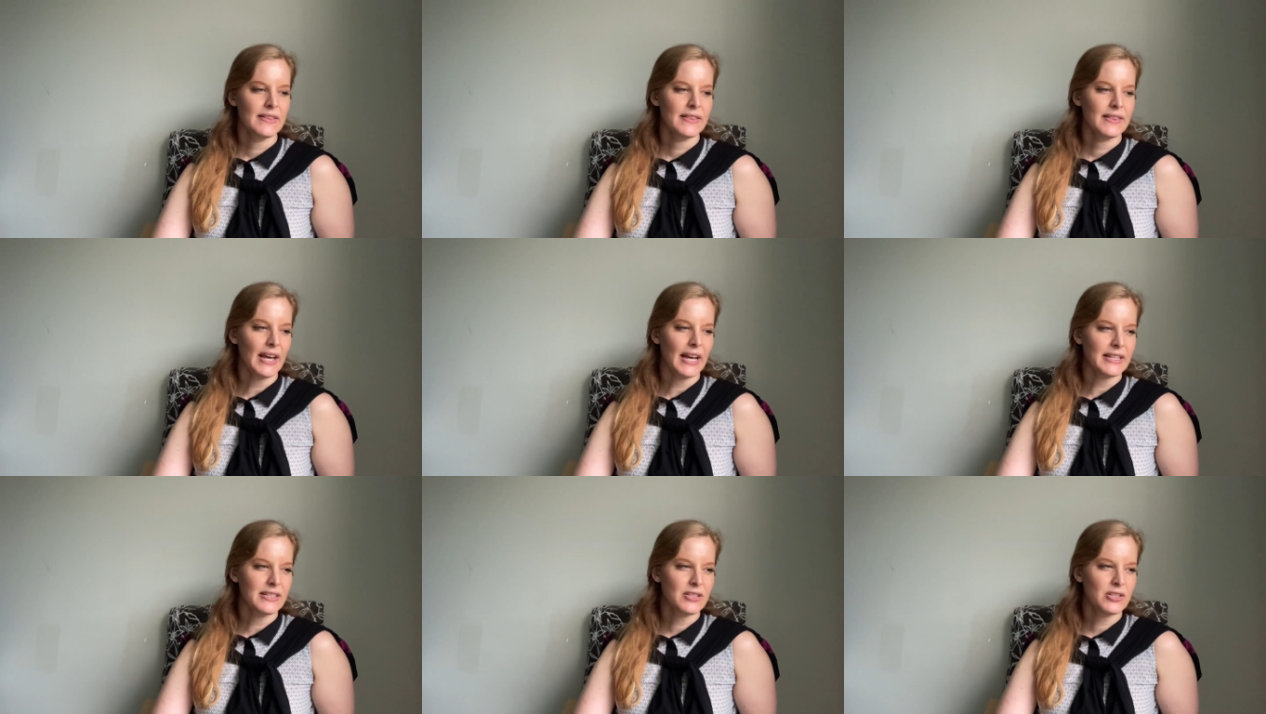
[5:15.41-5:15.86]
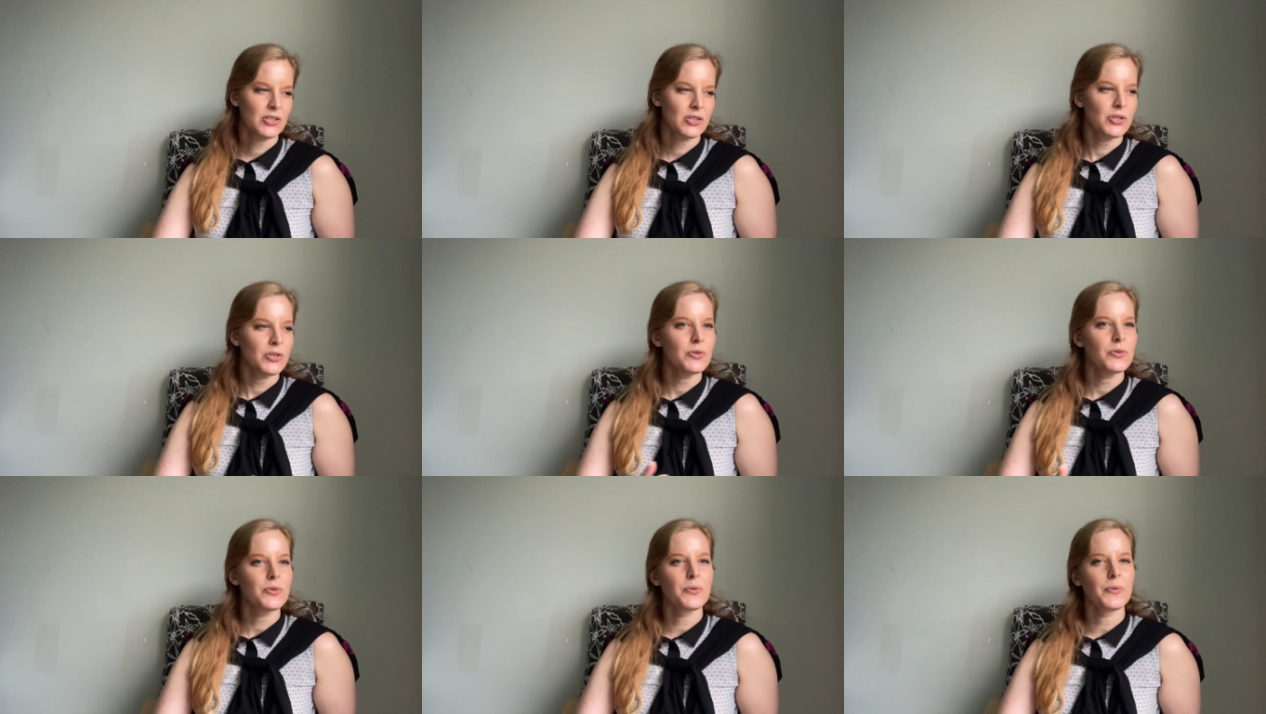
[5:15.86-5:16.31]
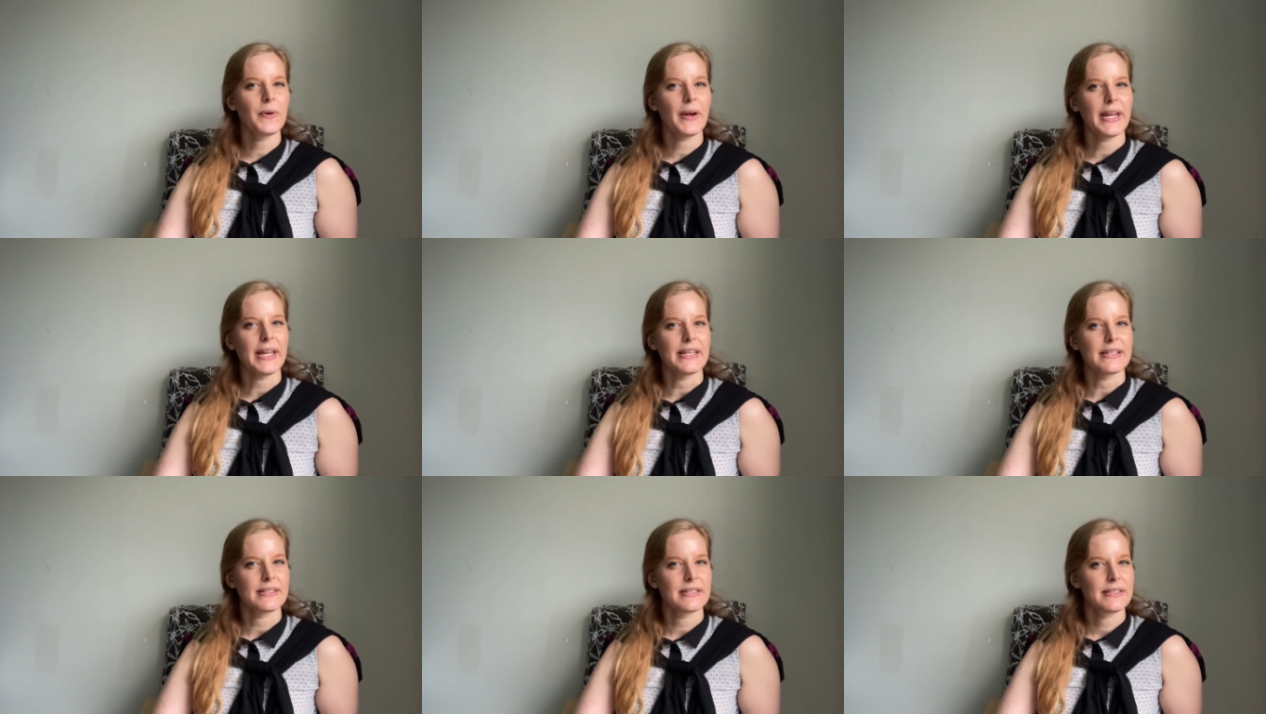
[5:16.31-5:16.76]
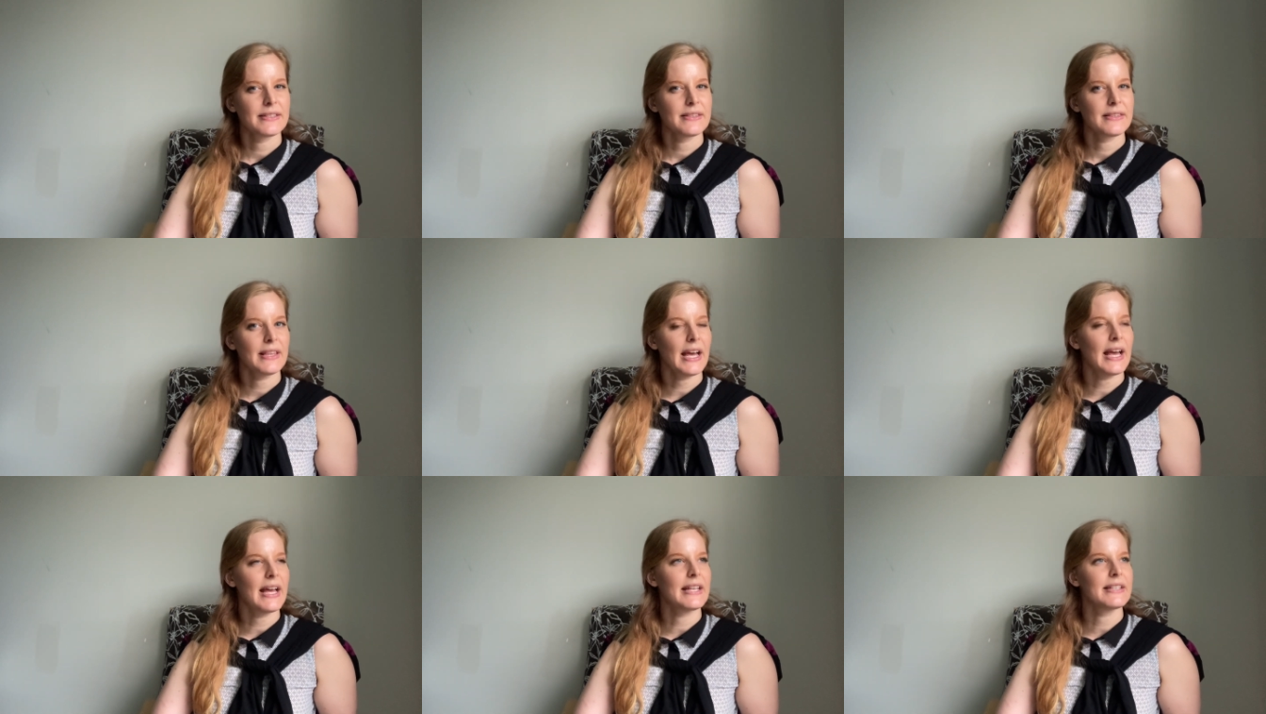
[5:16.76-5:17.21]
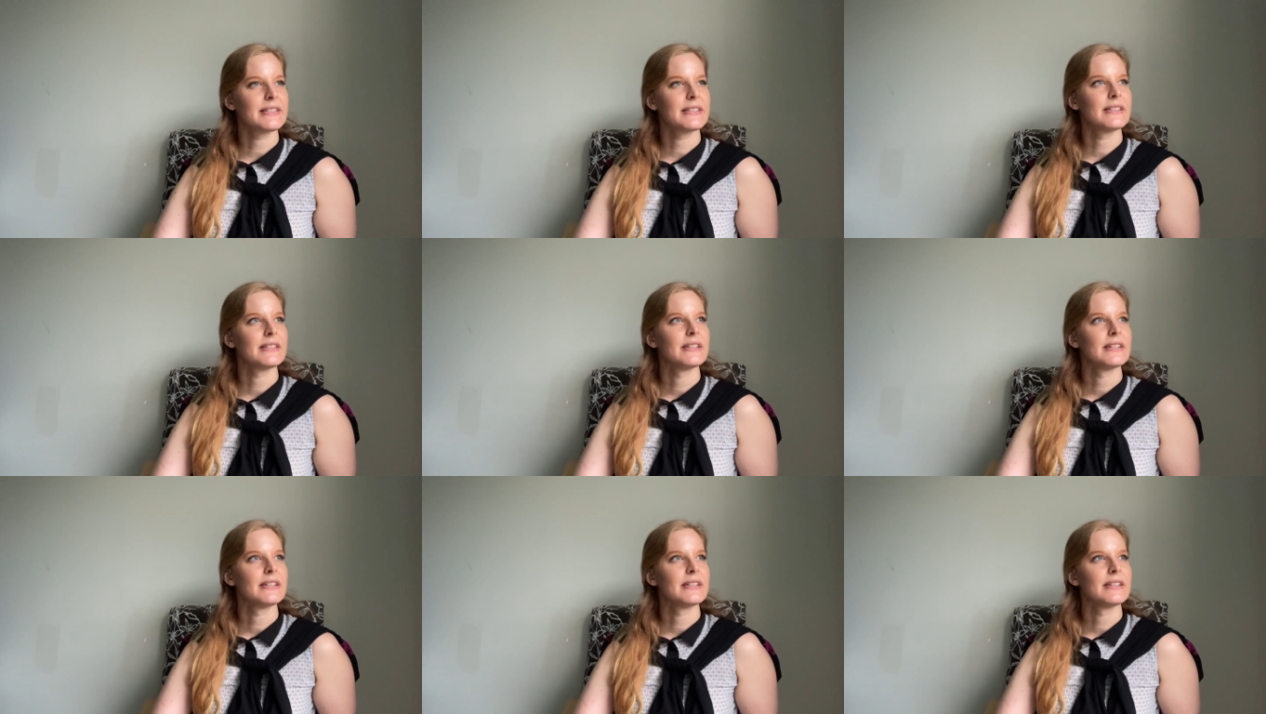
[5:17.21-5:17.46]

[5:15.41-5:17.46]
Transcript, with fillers: that's too great, that